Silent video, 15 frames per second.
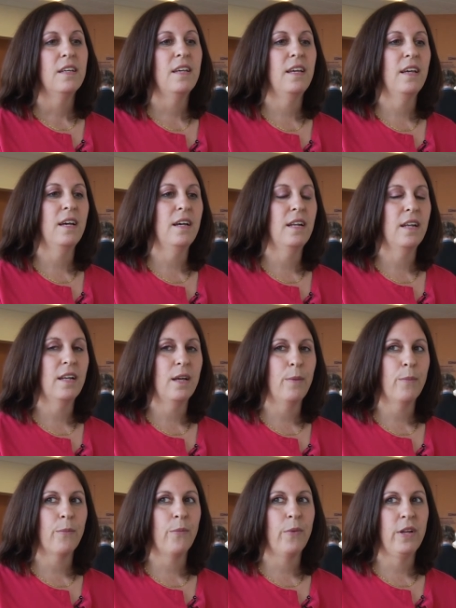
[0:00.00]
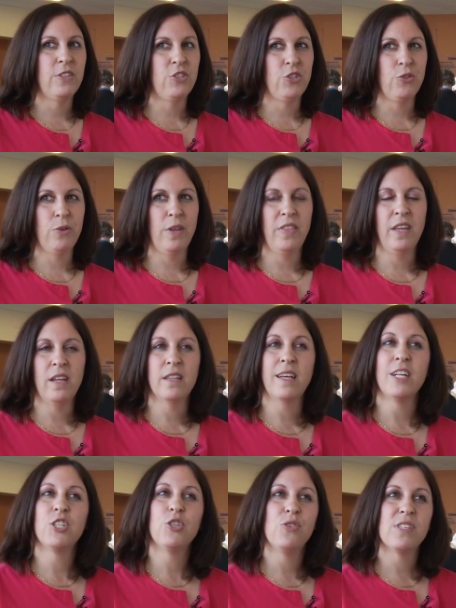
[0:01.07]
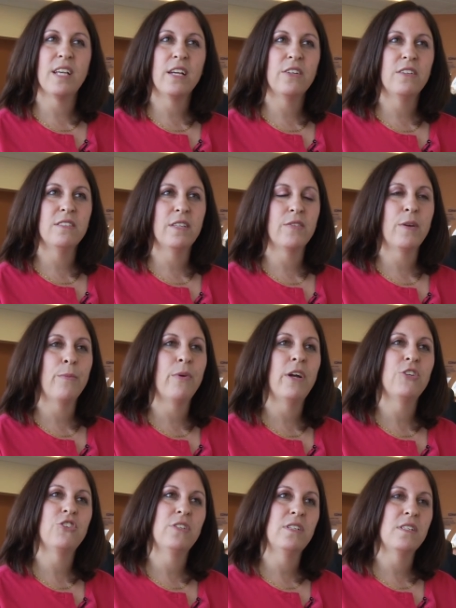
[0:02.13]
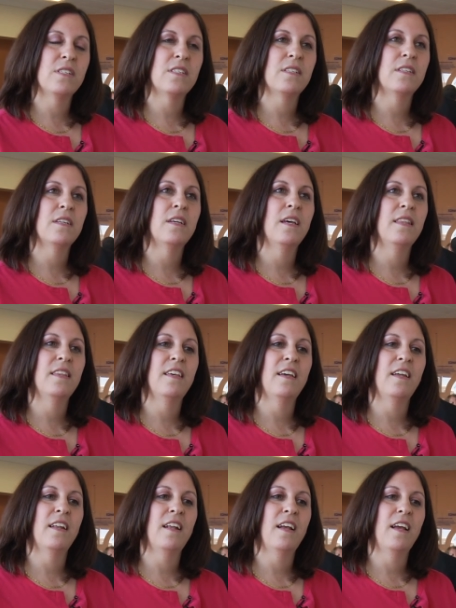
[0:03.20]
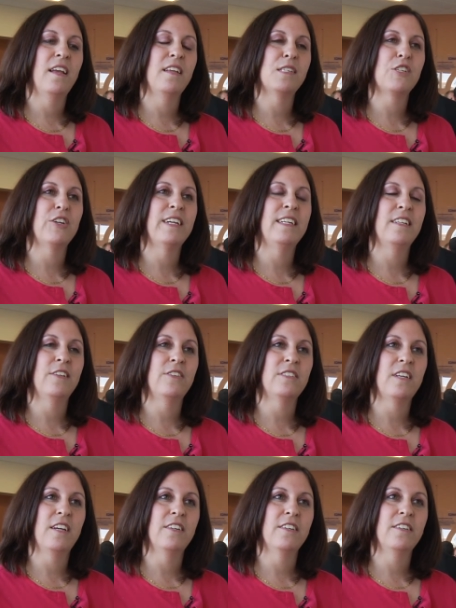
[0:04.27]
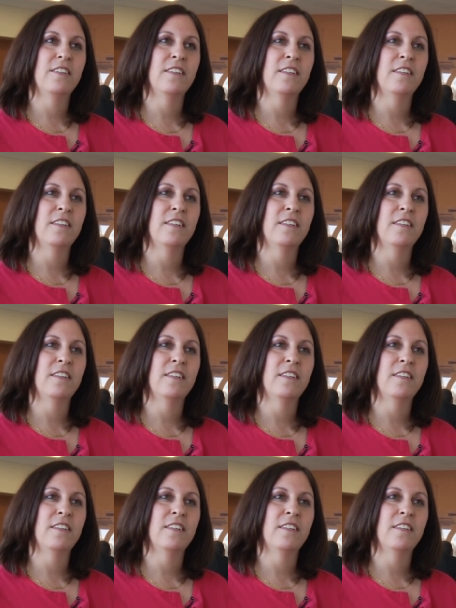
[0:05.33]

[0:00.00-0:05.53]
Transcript: and um, we had to do I think like two cycles of compressions, and then I started getting a little tired